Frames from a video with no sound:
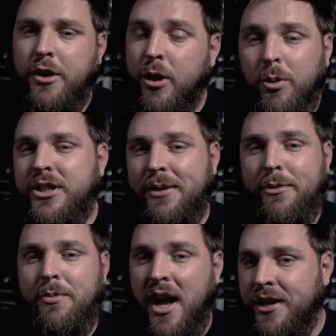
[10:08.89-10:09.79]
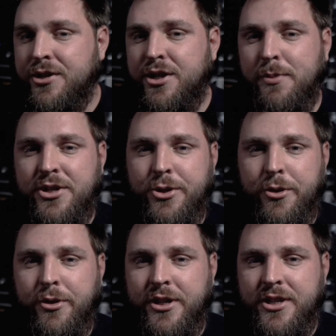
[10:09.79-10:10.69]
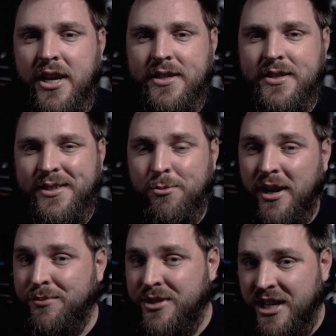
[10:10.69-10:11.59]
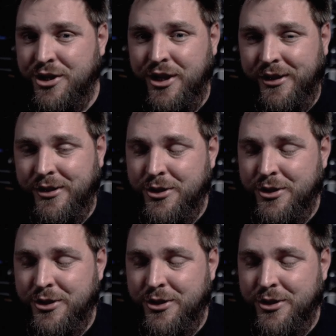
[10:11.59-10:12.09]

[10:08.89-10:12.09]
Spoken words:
The only time I'm not using my scooter these days is when I'm teaching.